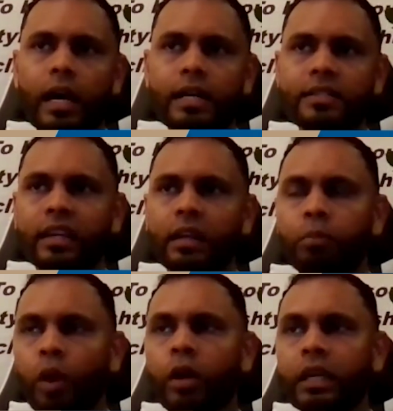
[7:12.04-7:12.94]
as an
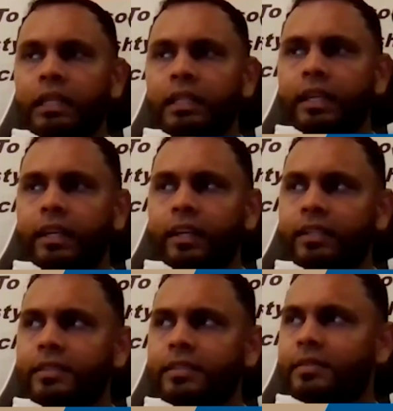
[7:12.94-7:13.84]
employee,
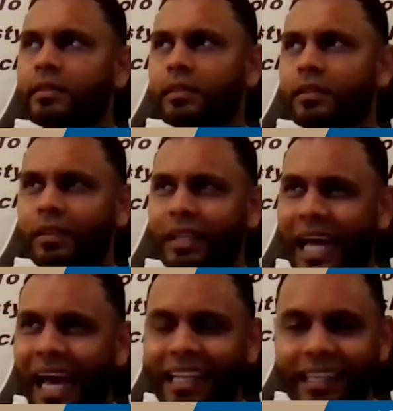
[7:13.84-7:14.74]
there's
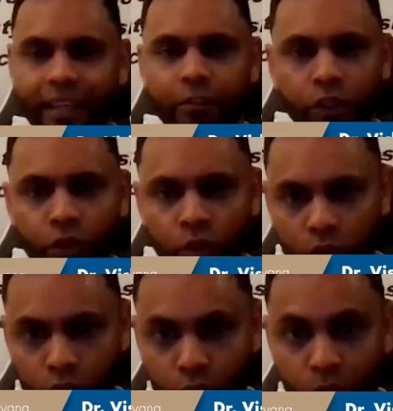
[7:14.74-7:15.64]
a level you
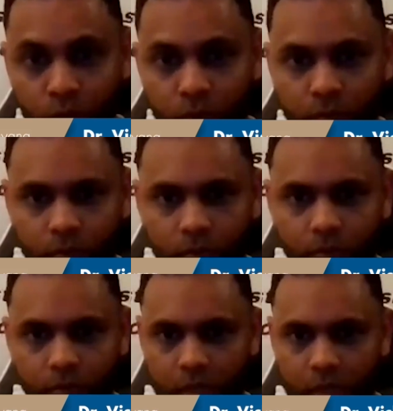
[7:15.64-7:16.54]
could grow,
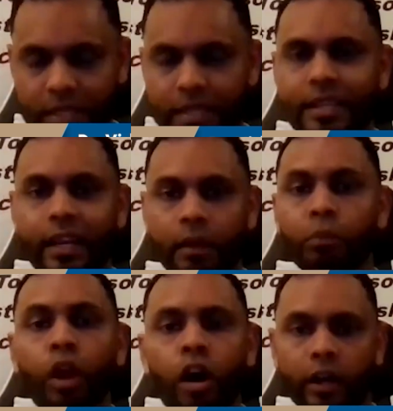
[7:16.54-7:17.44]
but as an
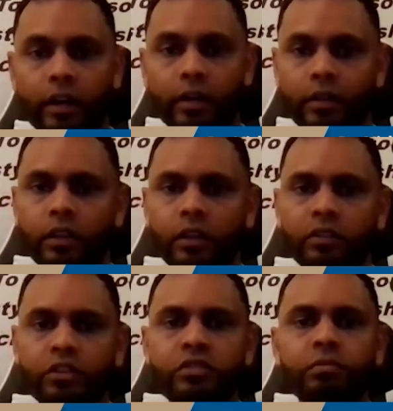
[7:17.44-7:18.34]
employer,
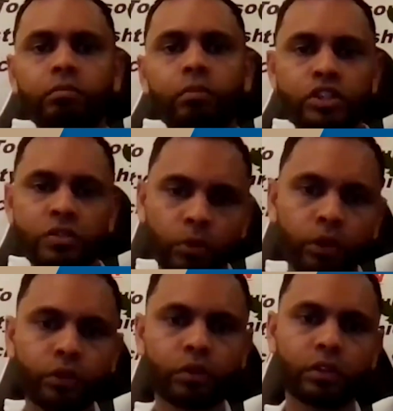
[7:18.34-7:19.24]
there's much
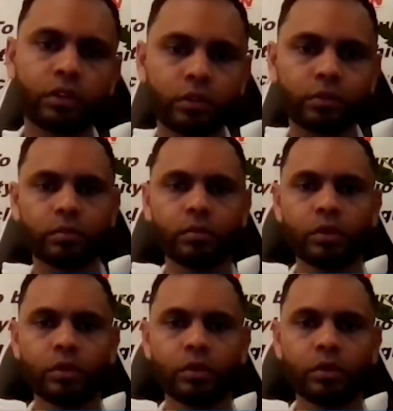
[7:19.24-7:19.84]
more you could grow.